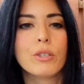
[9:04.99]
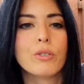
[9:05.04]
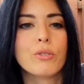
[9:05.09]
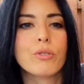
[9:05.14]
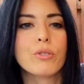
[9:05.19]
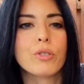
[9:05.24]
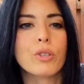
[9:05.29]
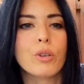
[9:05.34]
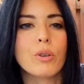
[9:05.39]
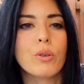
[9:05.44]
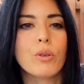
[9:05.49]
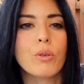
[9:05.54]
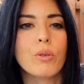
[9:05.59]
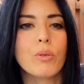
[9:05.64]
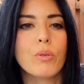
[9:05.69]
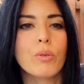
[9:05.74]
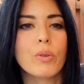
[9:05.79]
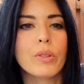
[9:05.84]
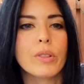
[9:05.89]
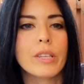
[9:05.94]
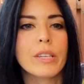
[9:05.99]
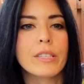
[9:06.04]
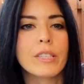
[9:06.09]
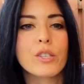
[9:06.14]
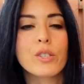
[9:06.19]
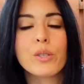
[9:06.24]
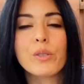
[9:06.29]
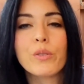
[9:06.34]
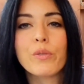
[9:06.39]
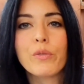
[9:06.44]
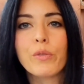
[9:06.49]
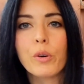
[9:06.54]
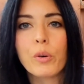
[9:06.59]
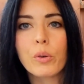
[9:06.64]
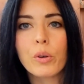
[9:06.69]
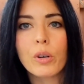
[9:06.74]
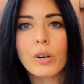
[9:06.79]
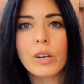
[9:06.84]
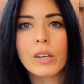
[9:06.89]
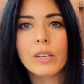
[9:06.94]
So this is full
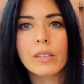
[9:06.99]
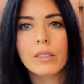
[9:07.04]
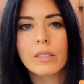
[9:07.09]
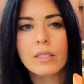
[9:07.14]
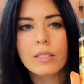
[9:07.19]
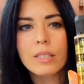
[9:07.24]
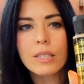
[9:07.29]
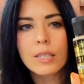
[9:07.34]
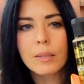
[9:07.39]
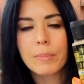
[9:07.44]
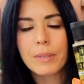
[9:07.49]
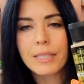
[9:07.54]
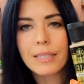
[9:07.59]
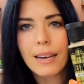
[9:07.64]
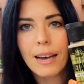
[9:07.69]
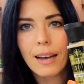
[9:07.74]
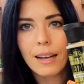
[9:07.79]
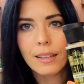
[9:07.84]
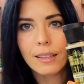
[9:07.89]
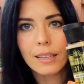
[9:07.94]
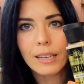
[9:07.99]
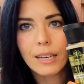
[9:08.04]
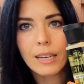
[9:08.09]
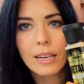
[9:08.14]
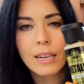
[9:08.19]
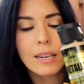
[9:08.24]
part, this is metallic.